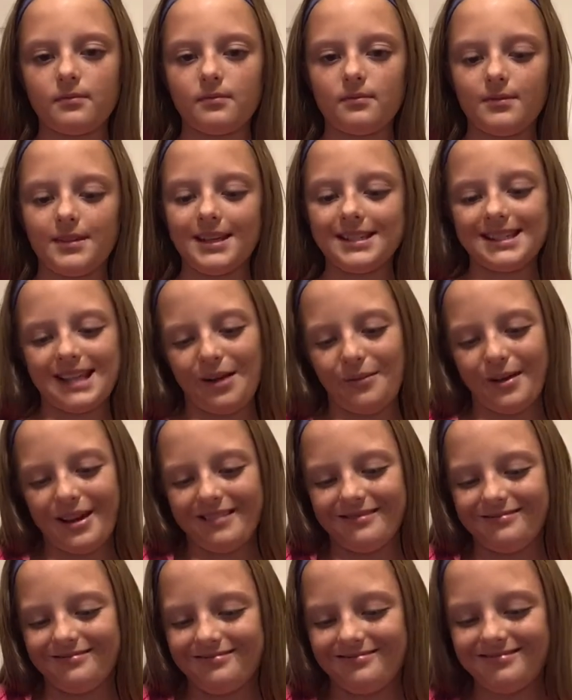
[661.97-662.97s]
Yes, I will.
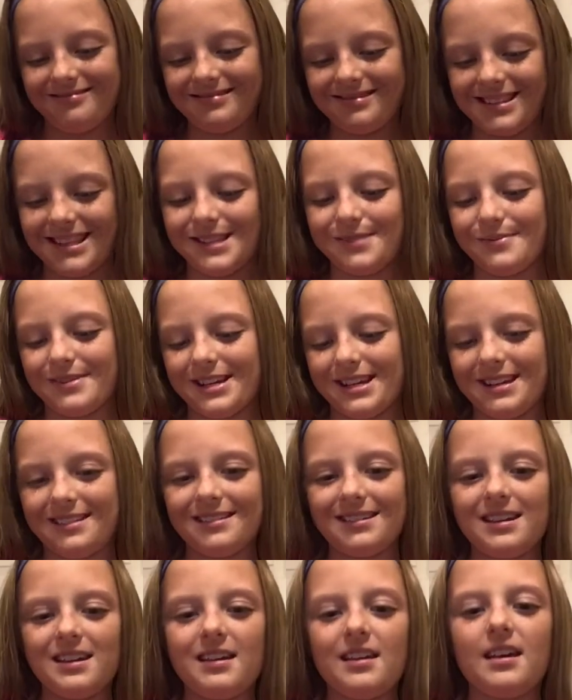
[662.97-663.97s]
That's funny.
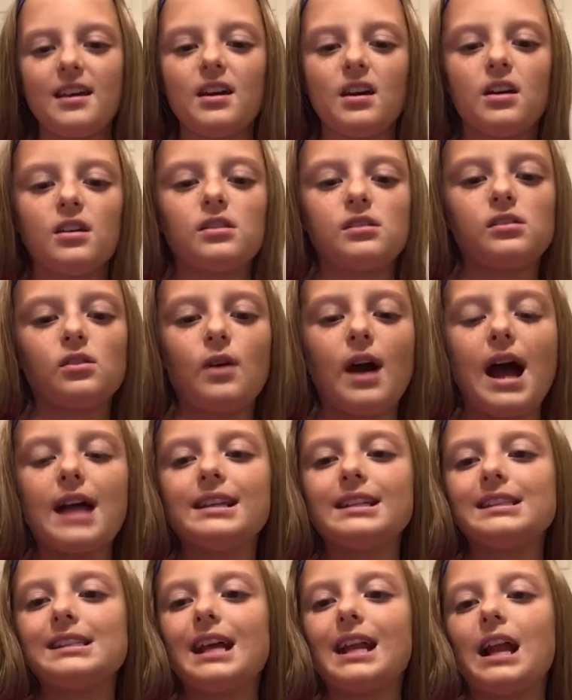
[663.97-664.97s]
So I
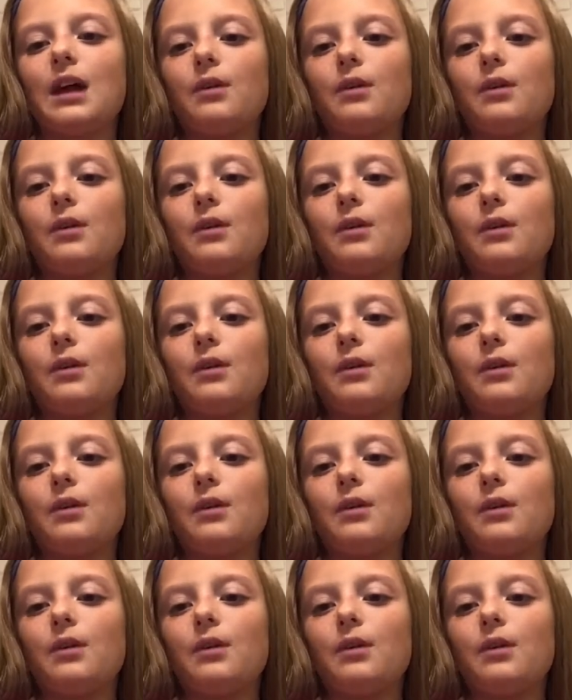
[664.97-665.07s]
just said I